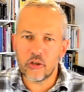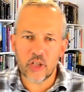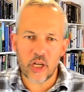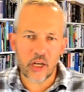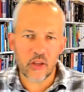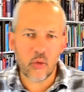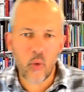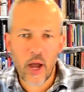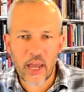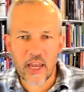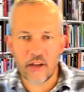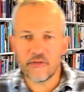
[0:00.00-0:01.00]
another
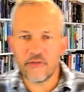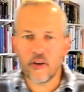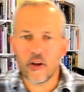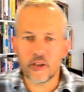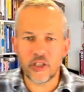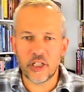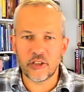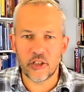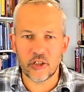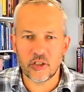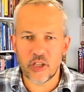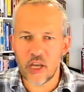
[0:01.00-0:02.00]
way and follow
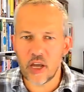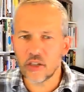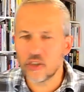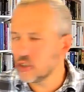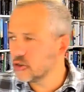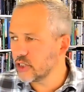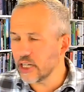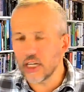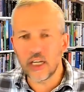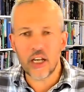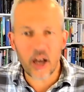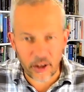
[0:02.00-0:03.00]
Jesus, they are
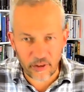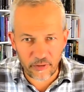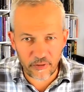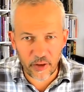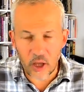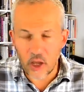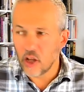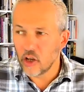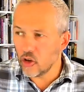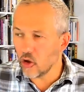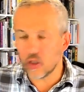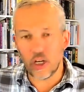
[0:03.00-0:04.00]
choosing life,
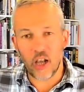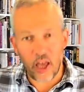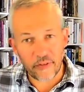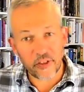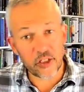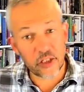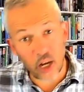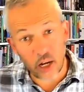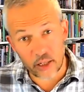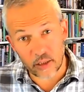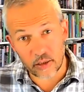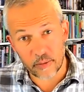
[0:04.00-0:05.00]
not
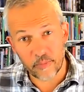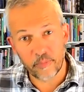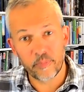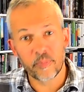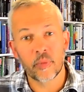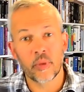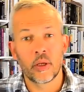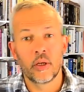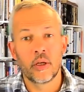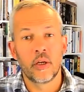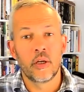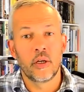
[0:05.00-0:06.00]
lifestyle.
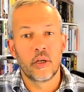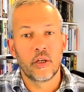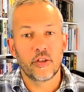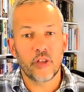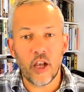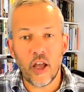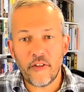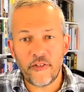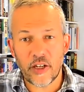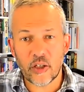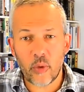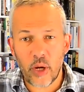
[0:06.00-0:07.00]
The life
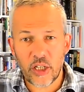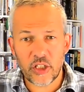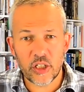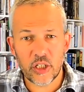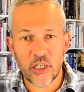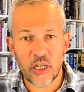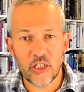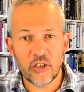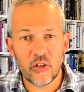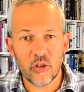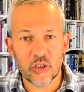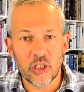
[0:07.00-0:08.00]
in question is
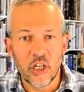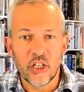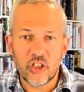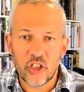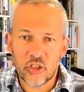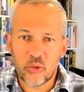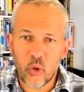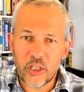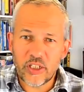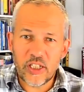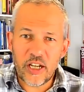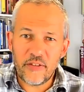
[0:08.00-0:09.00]
not just what
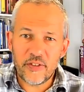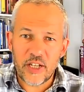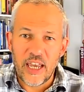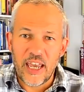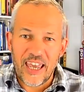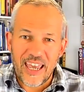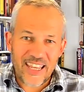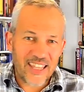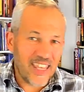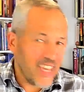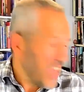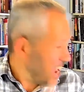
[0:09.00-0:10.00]
is lived in
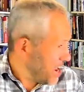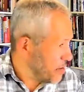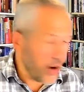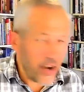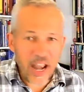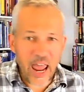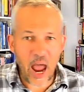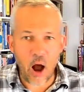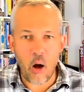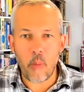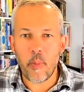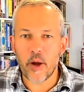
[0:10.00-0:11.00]
the here and
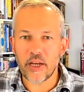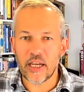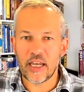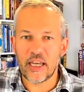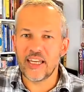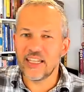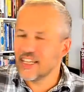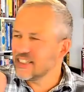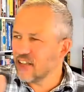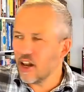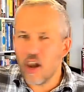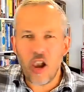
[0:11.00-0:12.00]
now, but it is
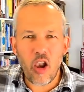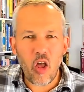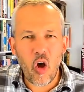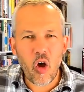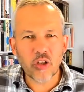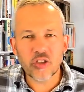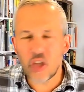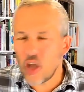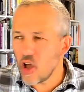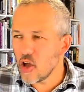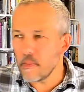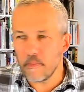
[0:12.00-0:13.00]
a
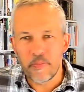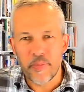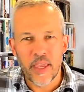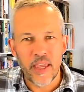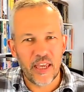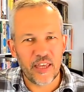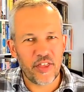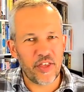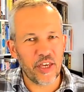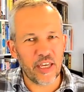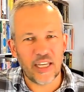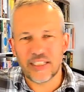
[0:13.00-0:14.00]
long-term
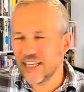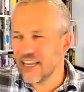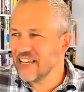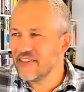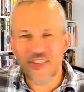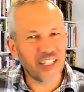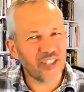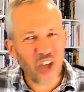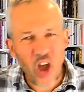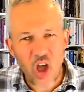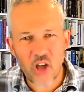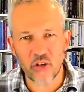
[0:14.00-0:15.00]
thing. It's even
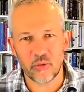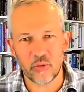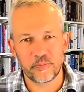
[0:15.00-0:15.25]
eternal.